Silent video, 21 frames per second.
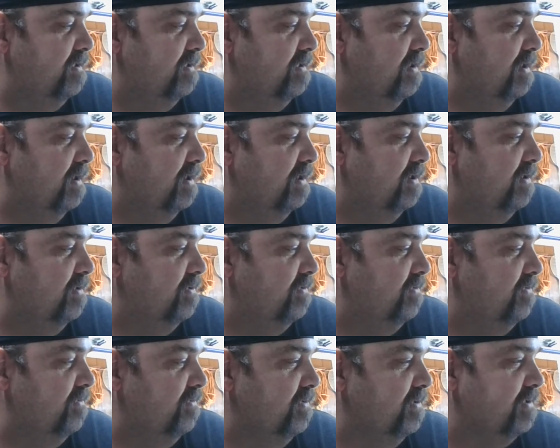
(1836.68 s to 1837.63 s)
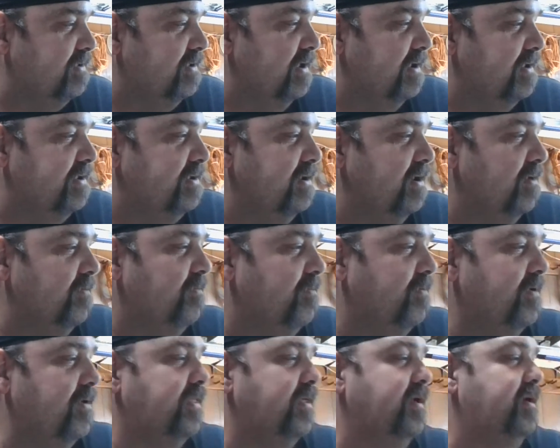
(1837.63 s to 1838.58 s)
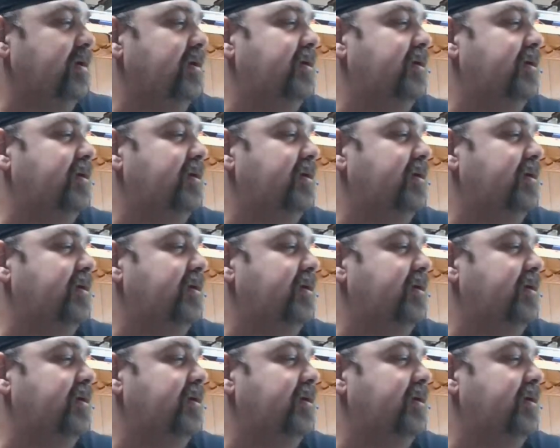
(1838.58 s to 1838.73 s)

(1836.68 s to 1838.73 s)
They'll set you up with